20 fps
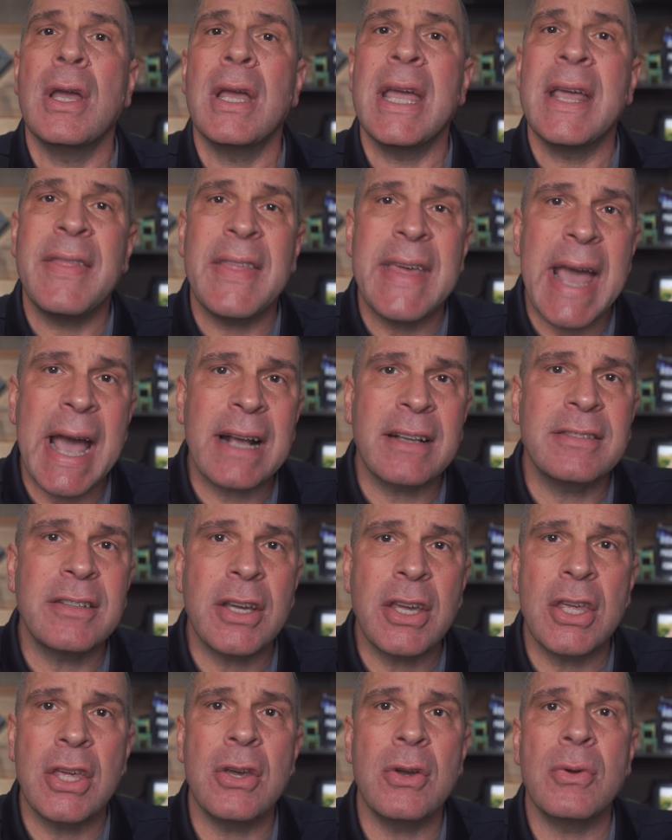in the
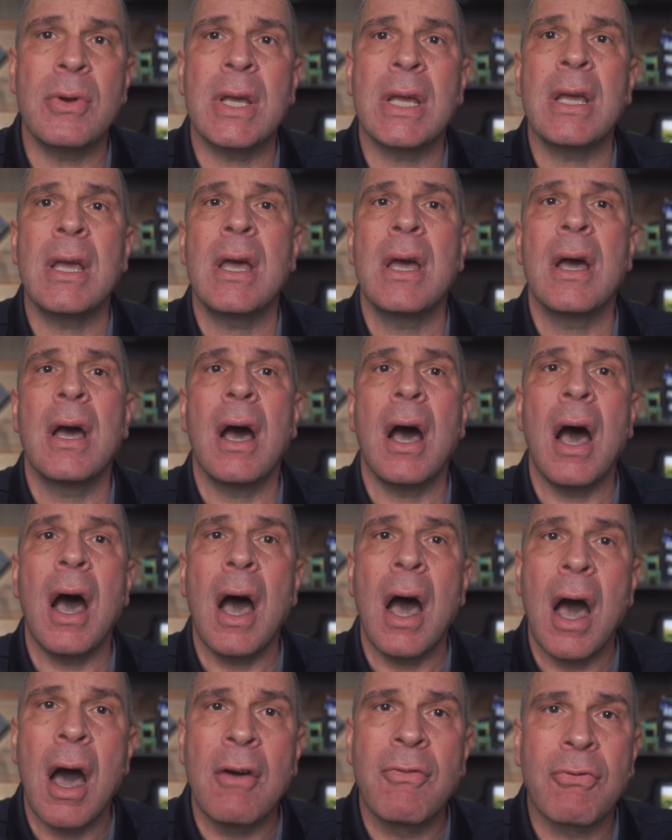executing
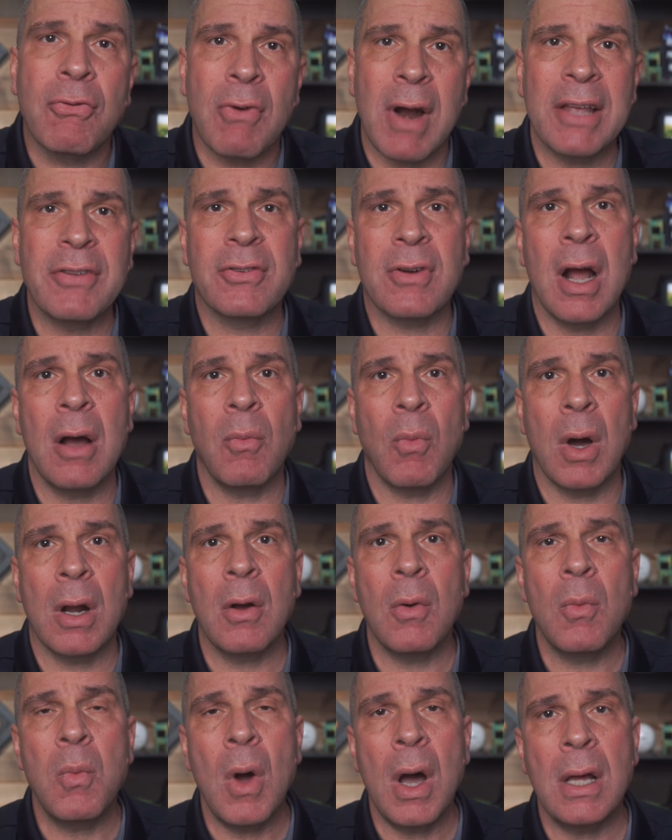of Restaurant
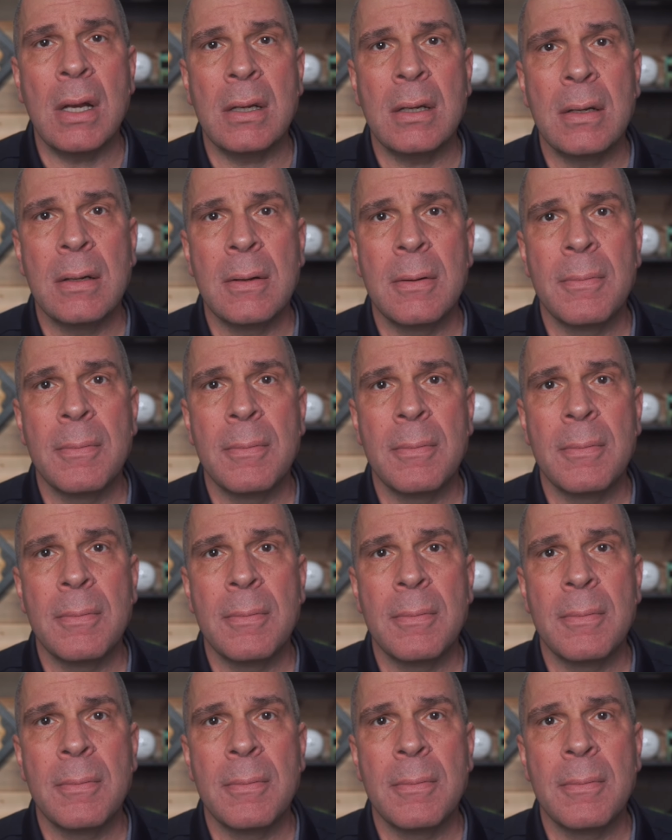101.